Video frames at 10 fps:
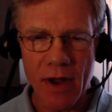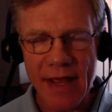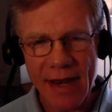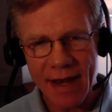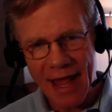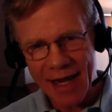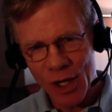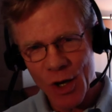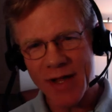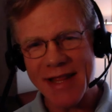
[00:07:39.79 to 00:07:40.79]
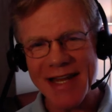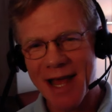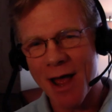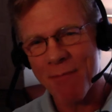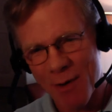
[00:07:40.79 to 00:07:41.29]
And then, like you, at that
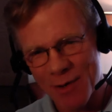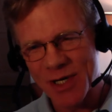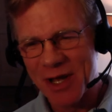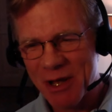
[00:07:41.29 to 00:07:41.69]
time I was